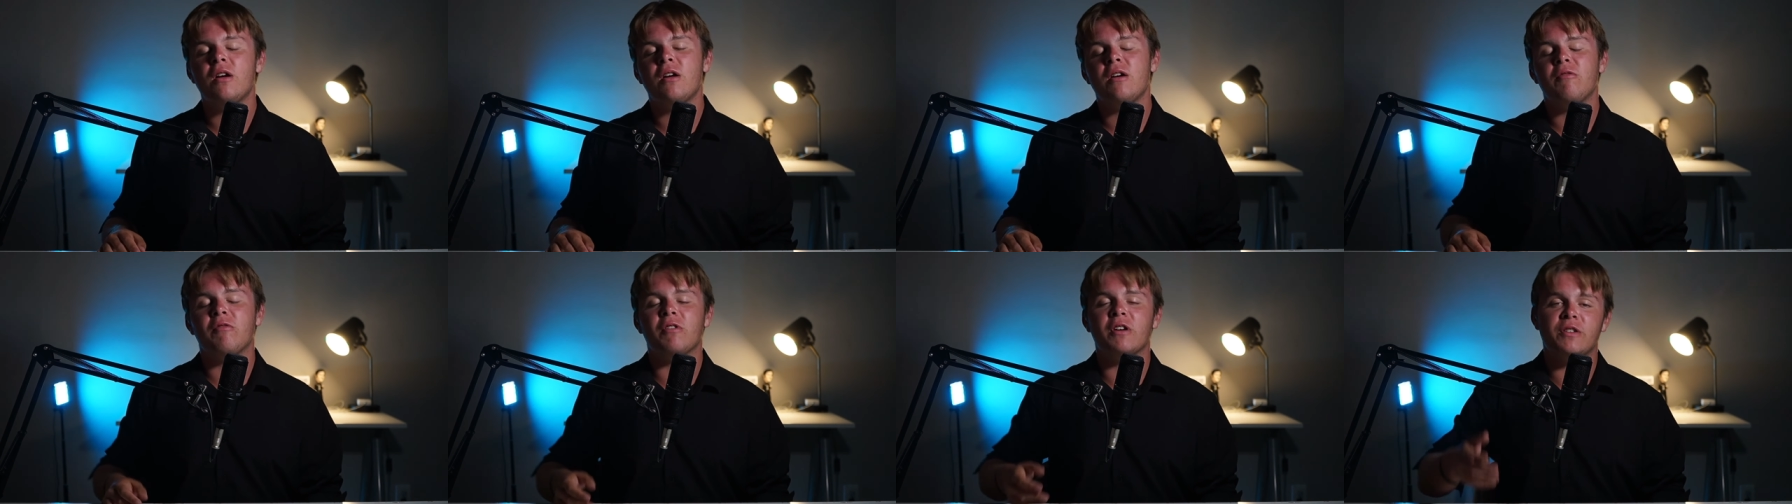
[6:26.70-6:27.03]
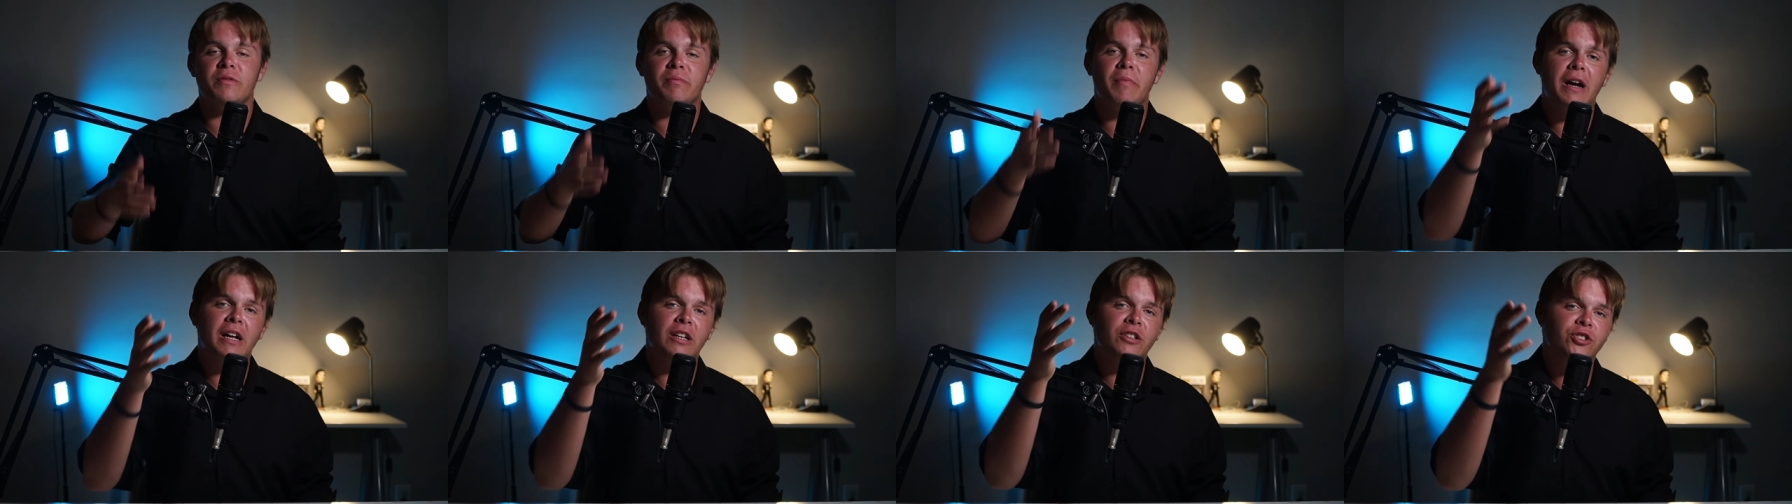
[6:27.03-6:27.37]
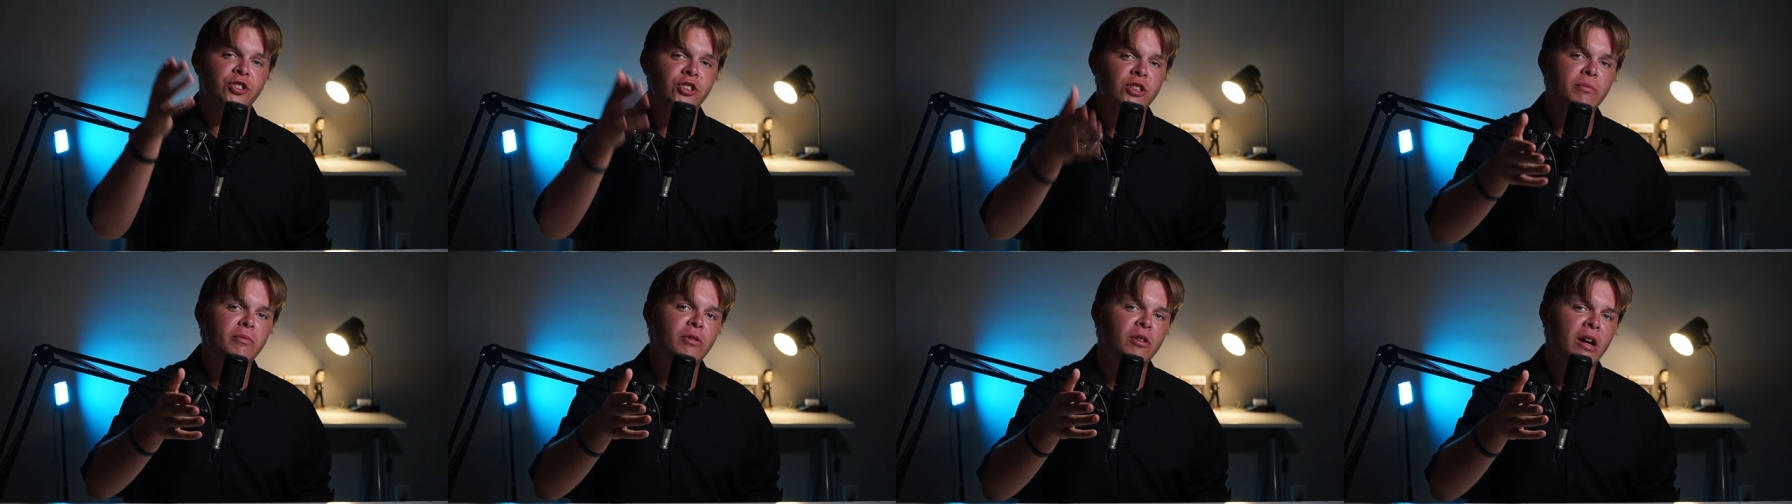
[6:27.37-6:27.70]
Whereas Miles
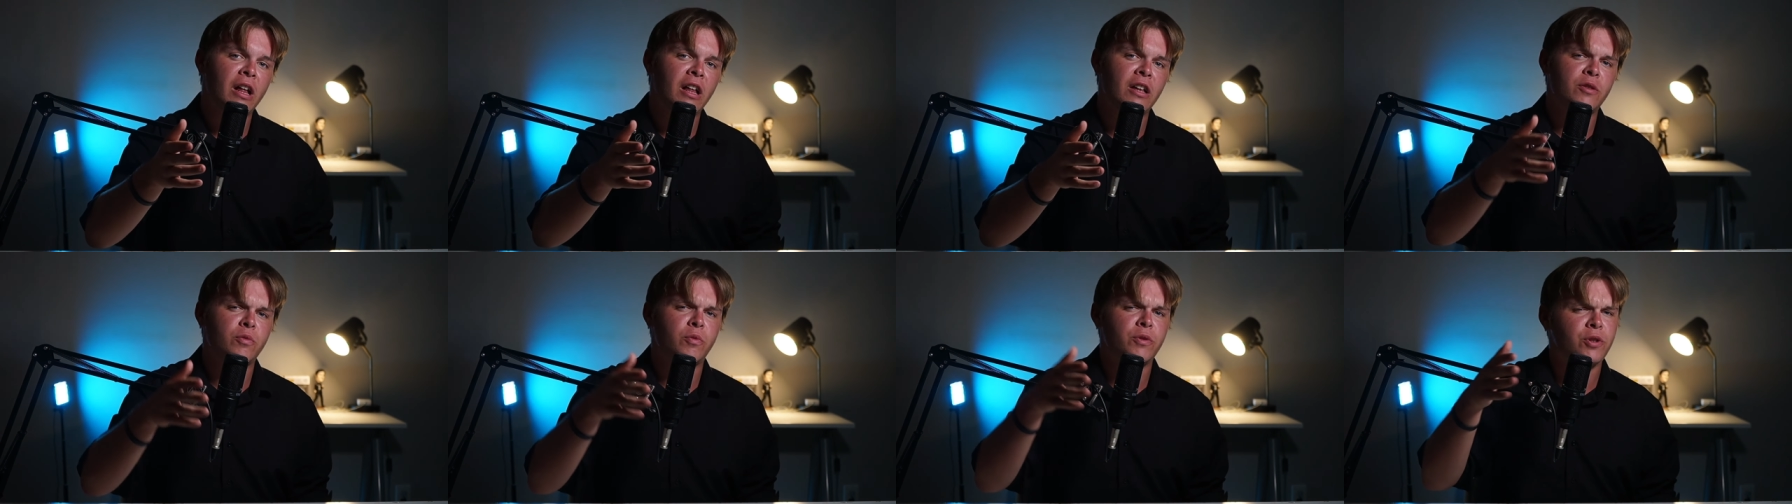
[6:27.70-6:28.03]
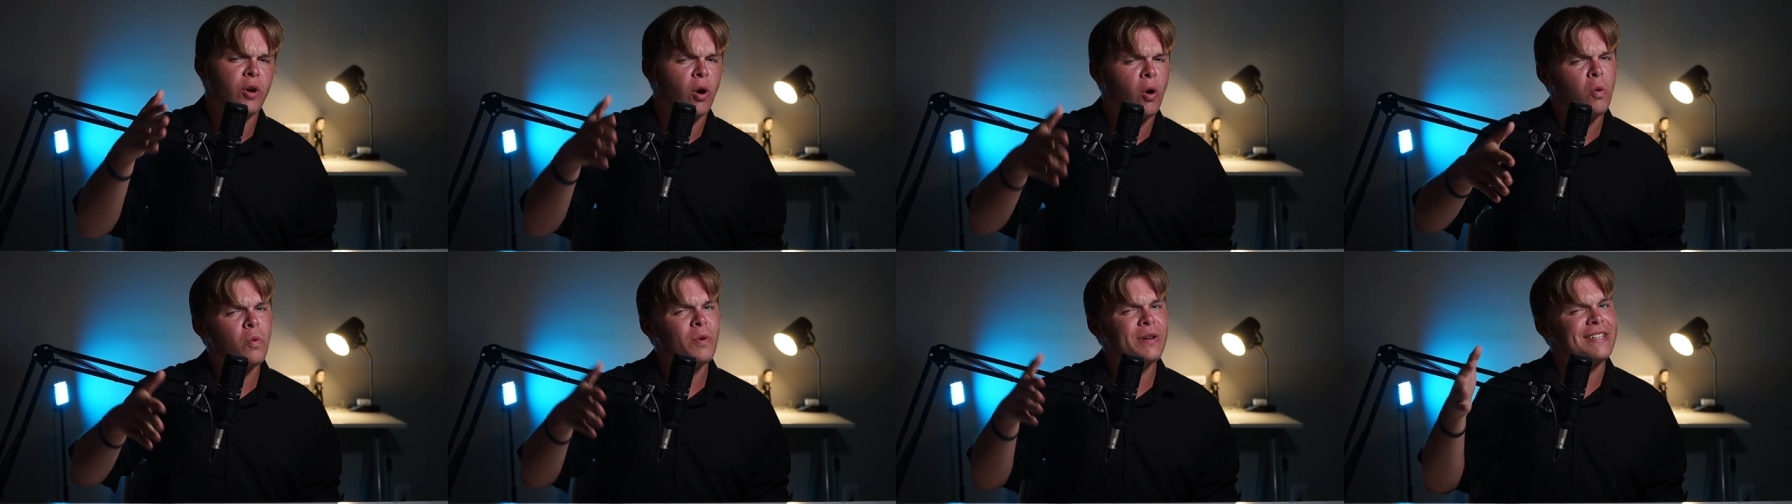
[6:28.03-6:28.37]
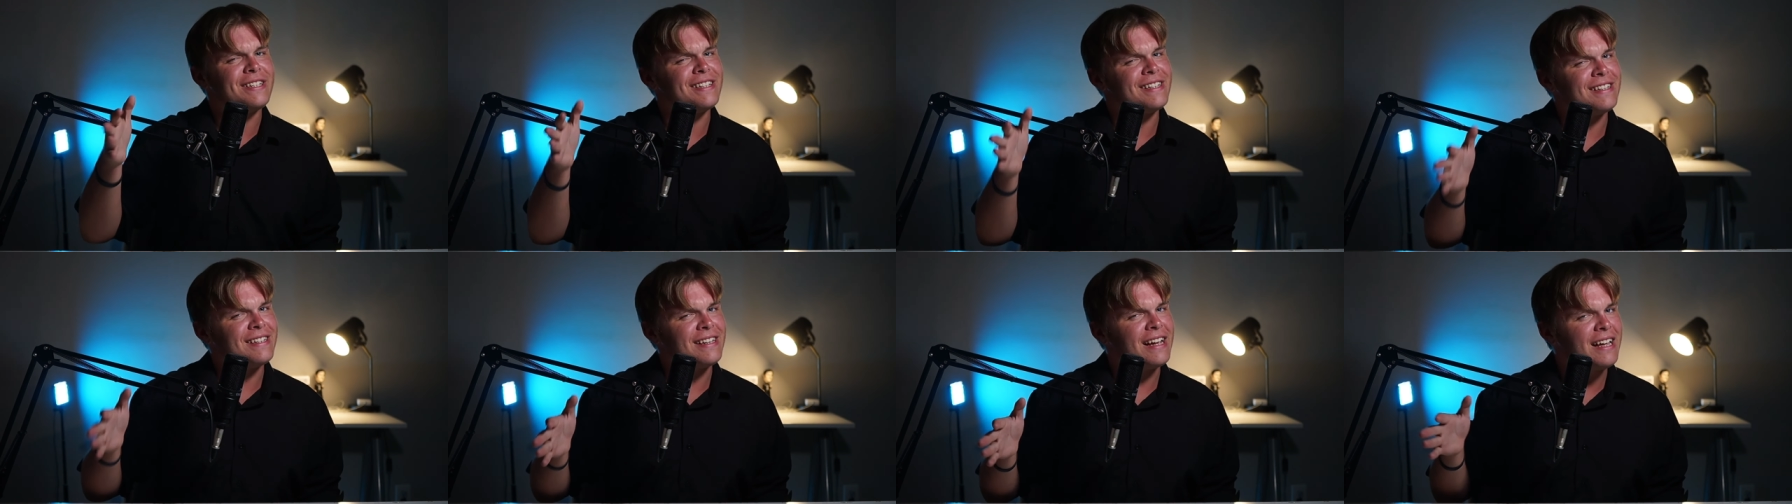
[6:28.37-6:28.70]
G. Morales was
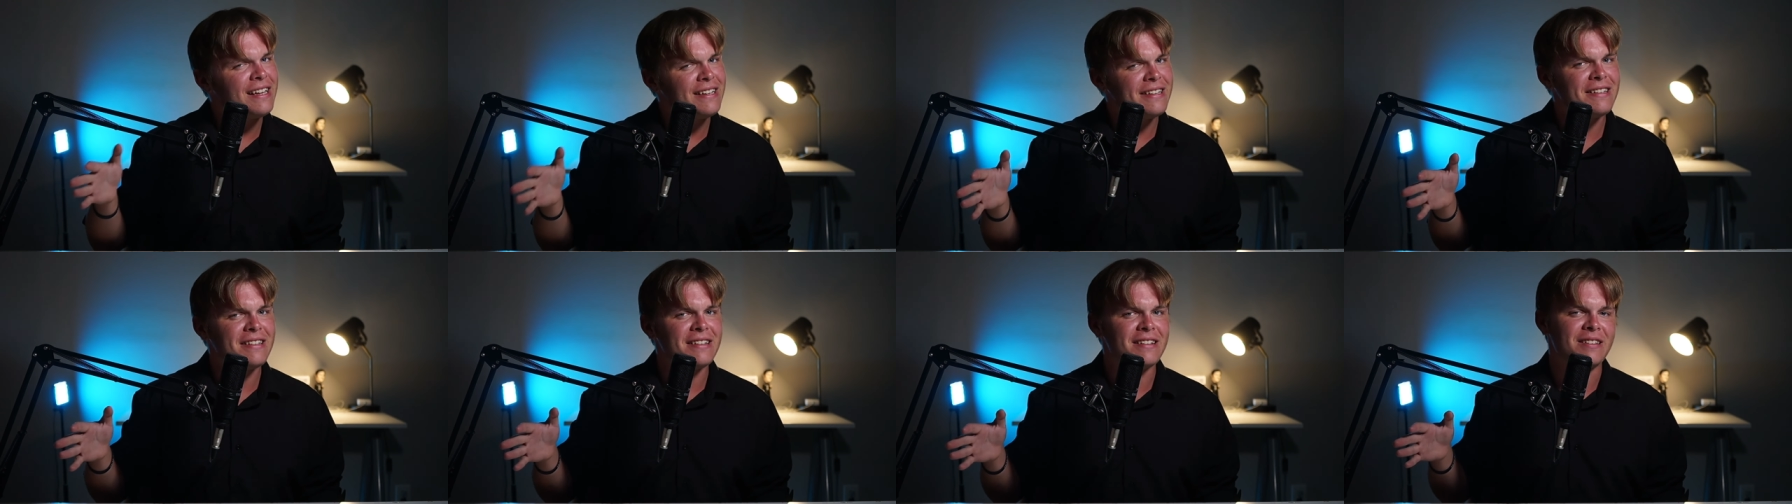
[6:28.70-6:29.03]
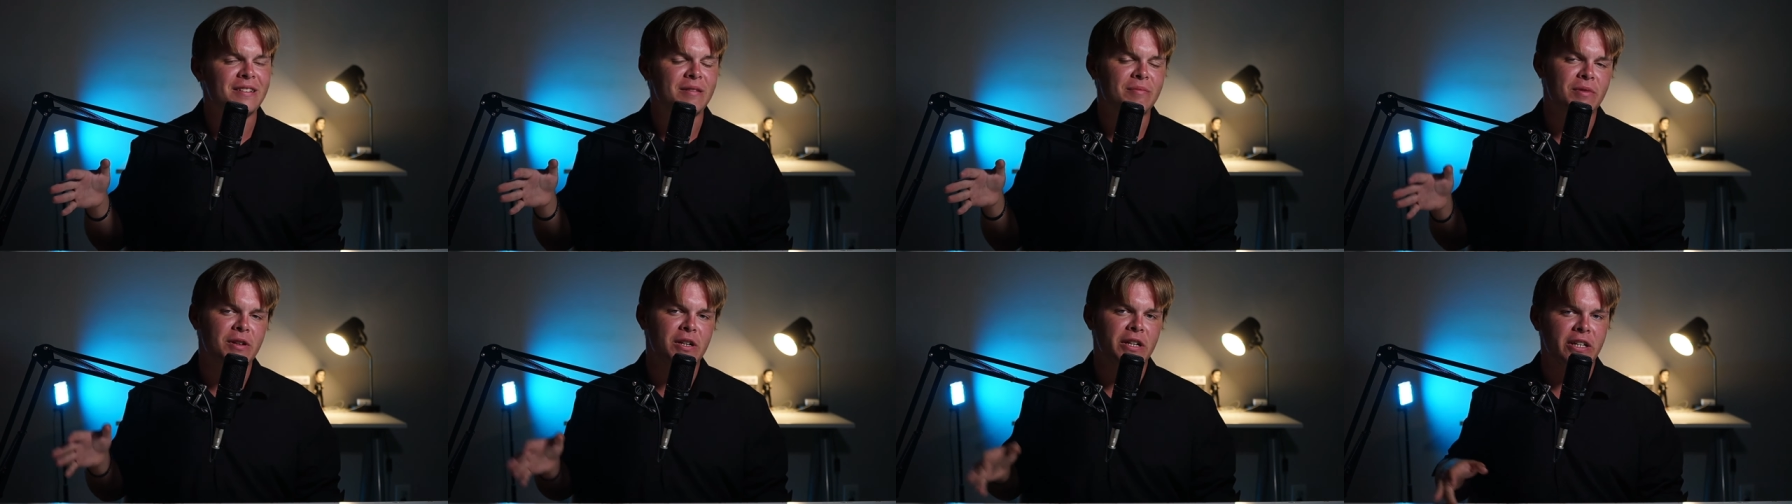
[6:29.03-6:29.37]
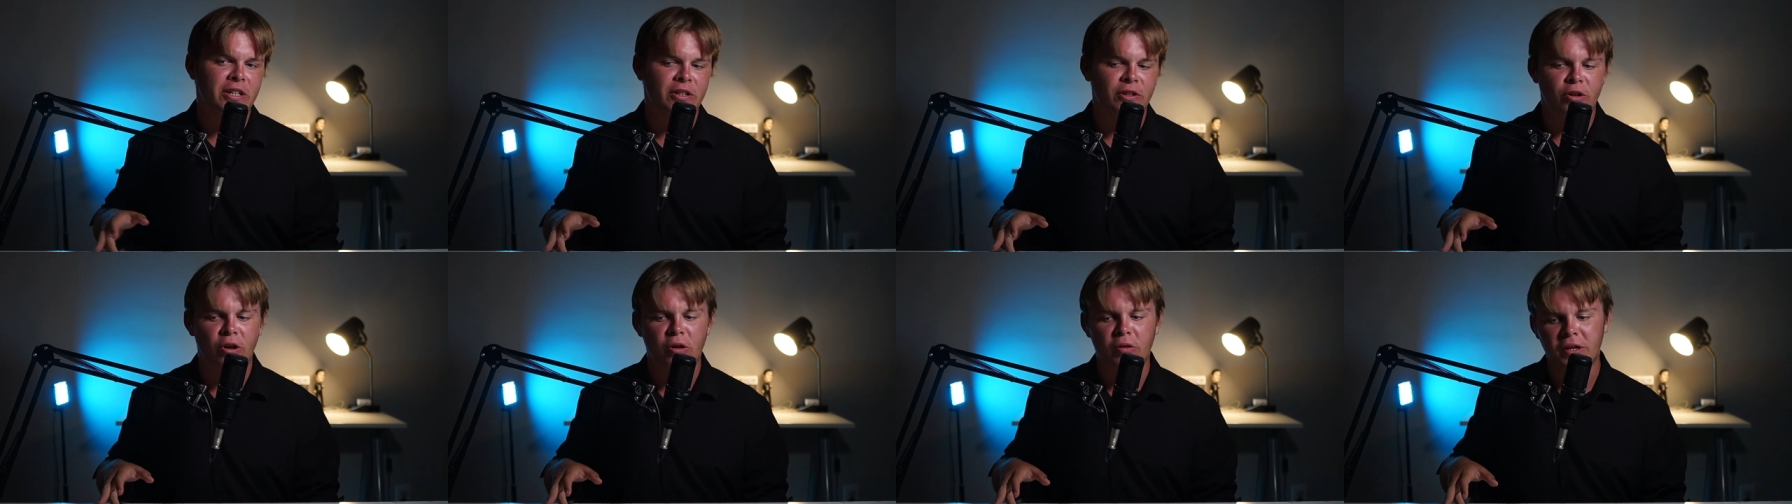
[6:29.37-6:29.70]
always destined to be a
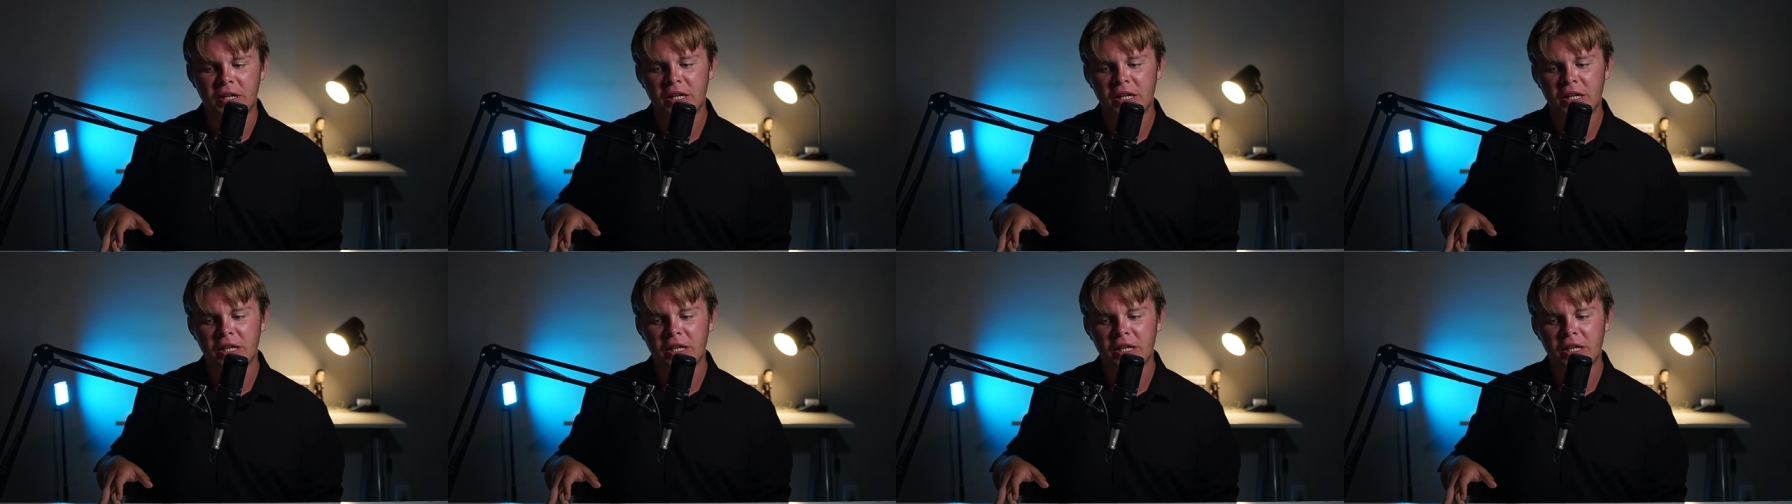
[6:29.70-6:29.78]
hero.